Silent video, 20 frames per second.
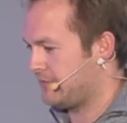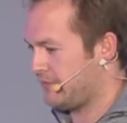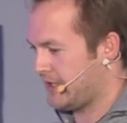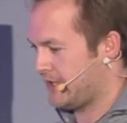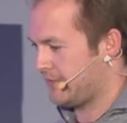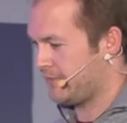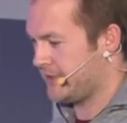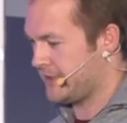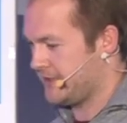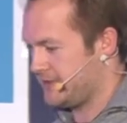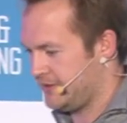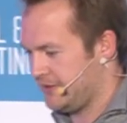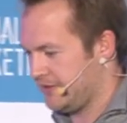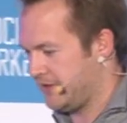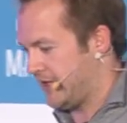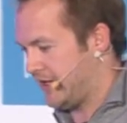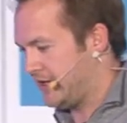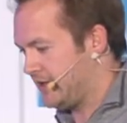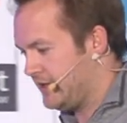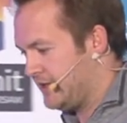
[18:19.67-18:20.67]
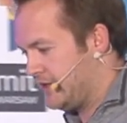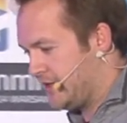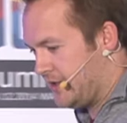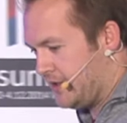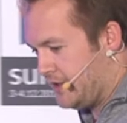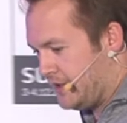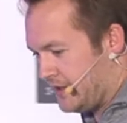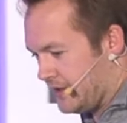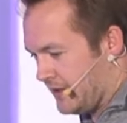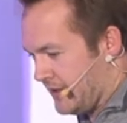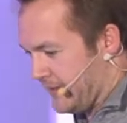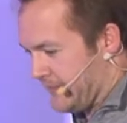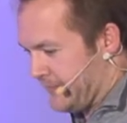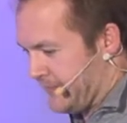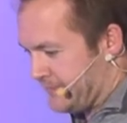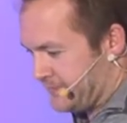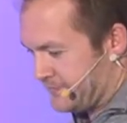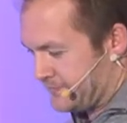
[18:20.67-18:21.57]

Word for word: blah, but you're not. Um,